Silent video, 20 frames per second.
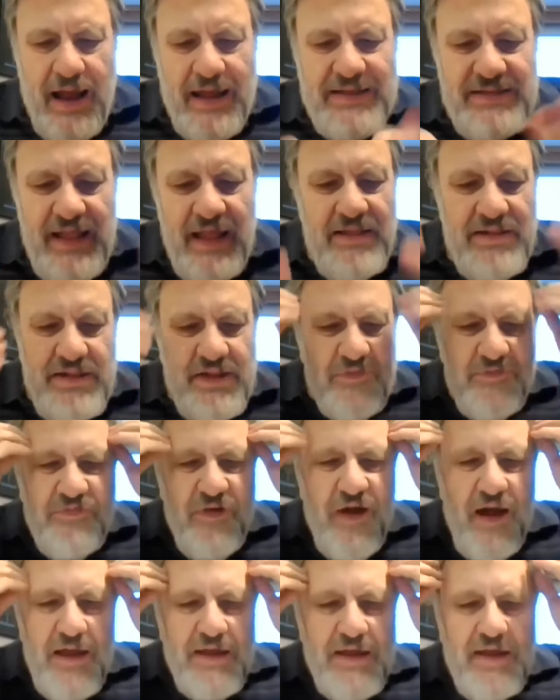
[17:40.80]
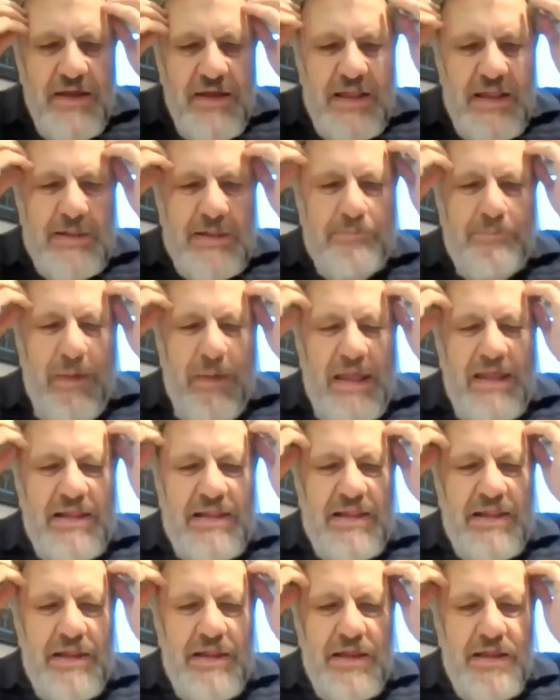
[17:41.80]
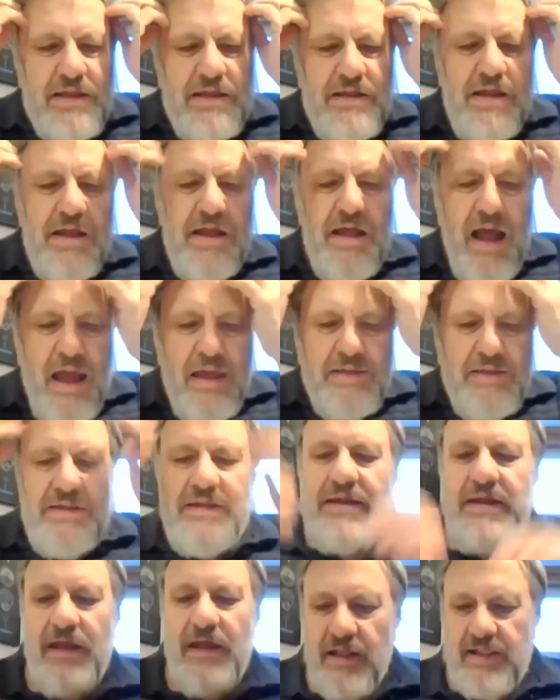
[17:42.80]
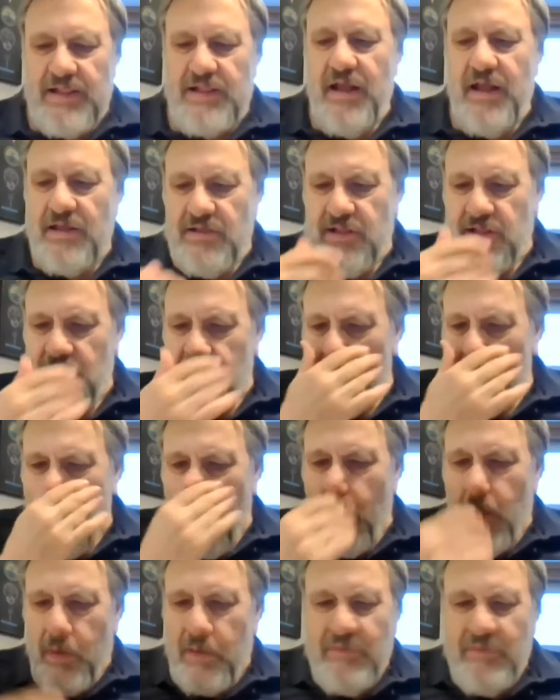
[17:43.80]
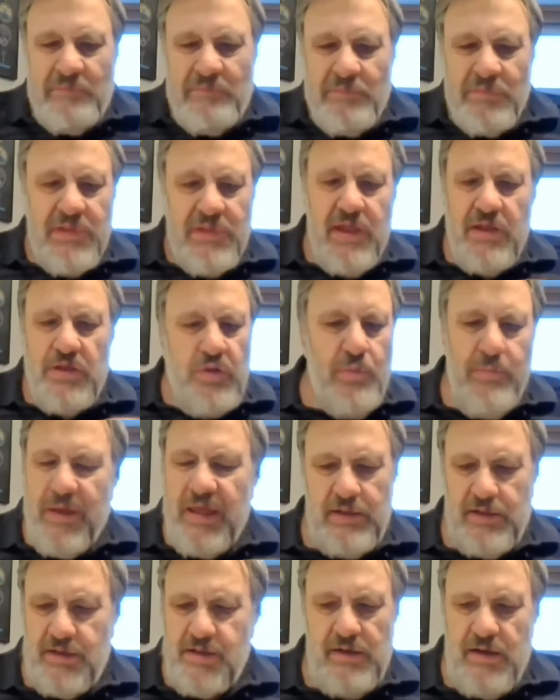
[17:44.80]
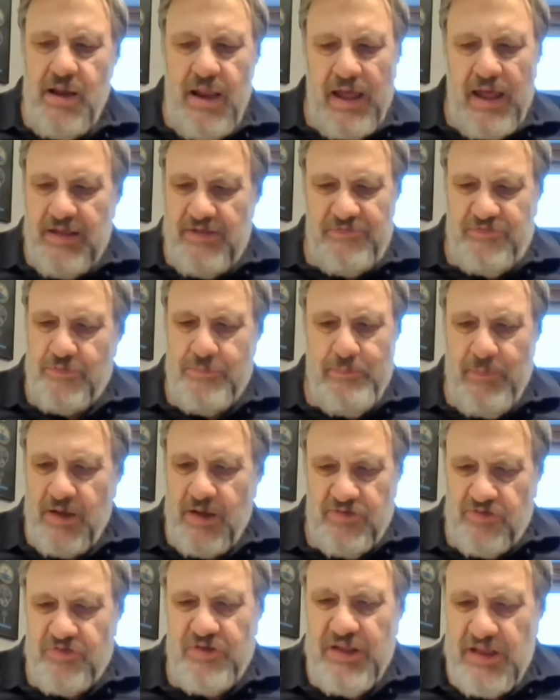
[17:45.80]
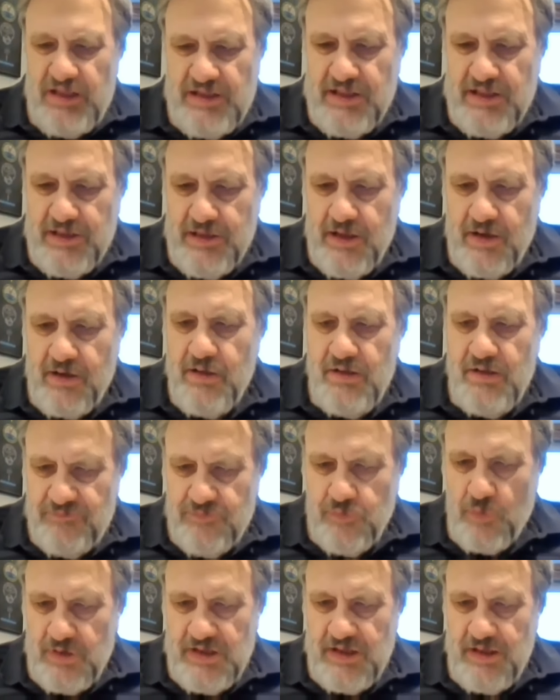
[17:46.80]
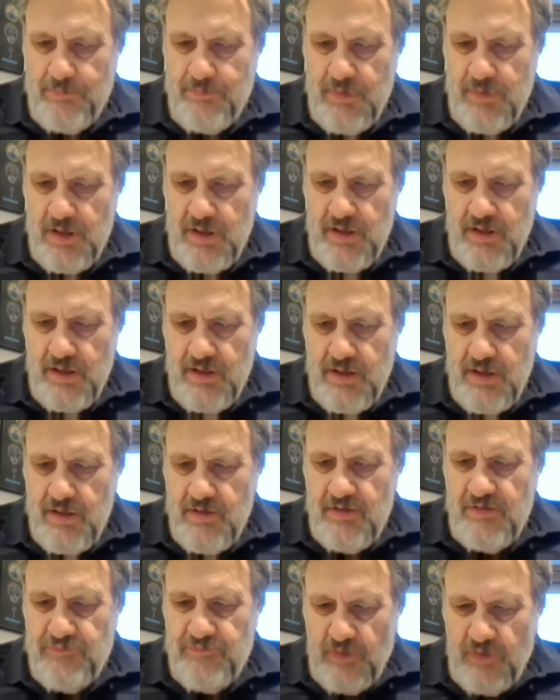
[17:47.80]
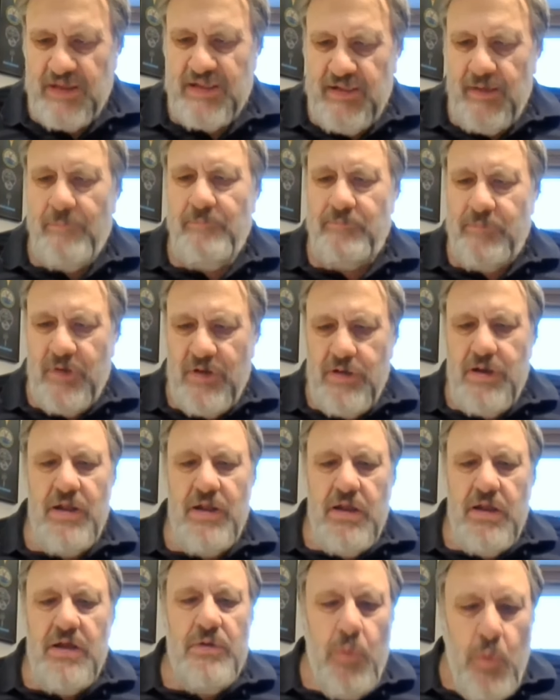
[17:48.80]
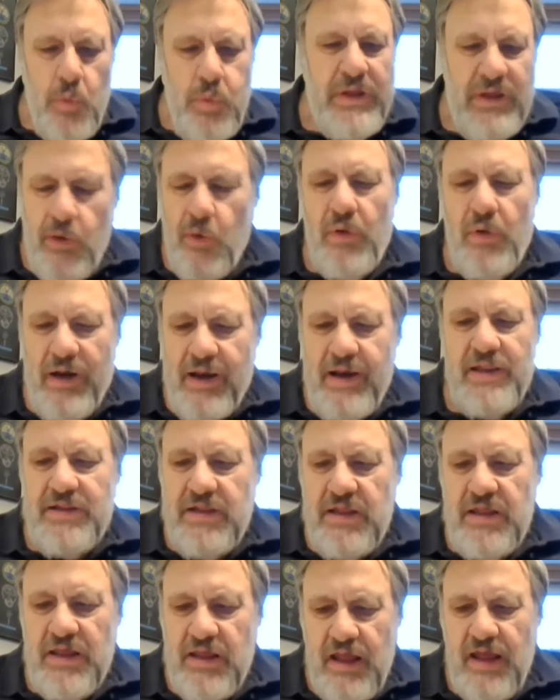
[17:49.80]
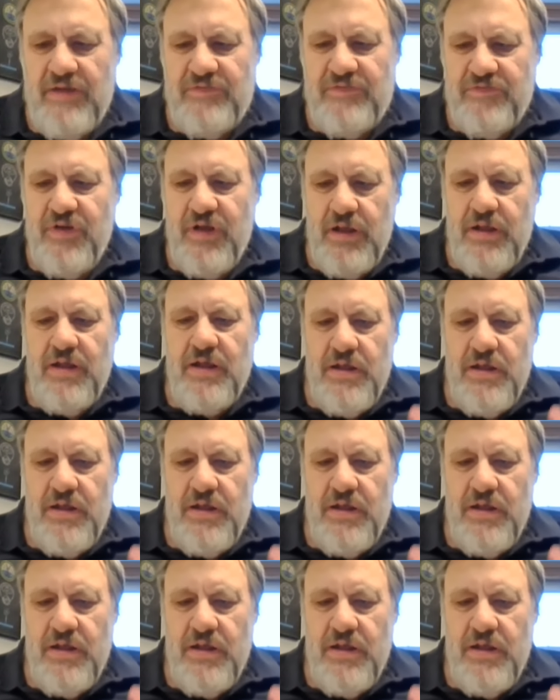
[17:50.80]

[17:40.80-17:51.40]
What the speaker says: identify his basic ideas and so on, you make life much easier for him. For example, we already have,